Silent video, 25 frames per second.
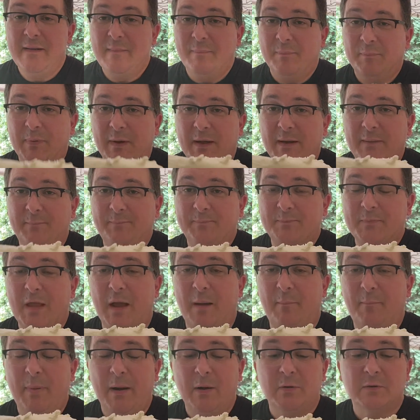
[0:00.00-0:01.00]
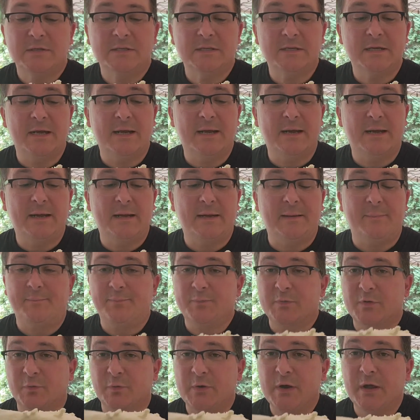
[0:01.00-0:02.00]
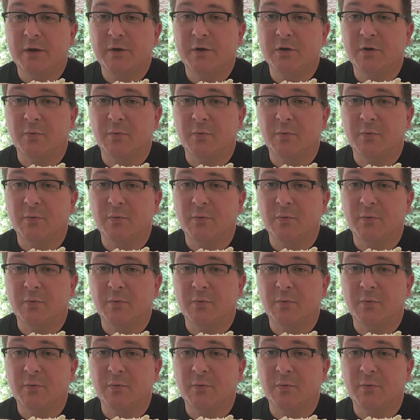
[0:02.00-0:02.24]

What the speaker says: but about 300